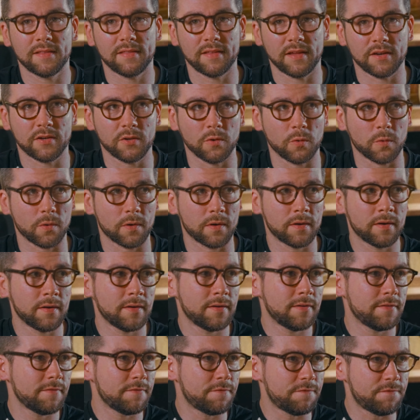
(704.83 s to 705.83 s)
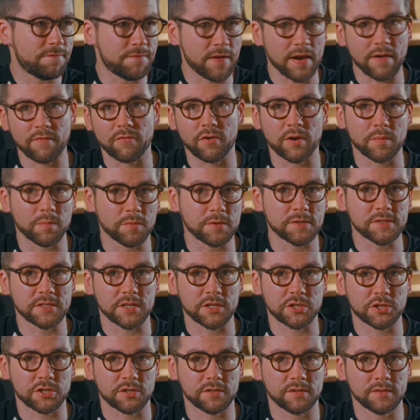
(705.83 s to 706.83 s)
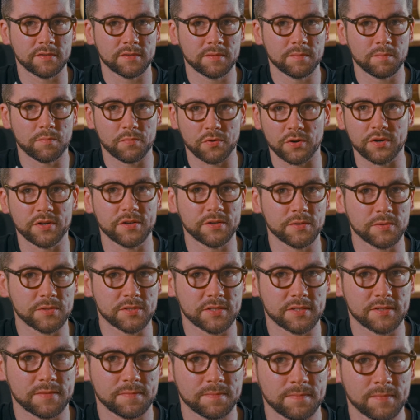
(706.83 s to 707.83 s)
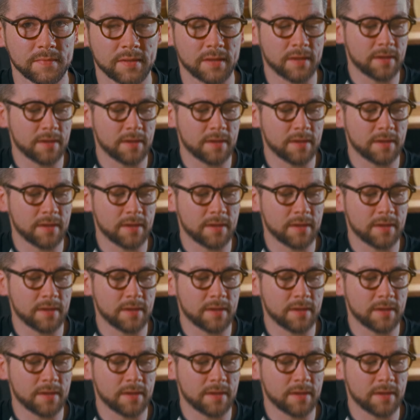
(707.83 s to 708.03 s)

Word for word: that your favorite musician produced.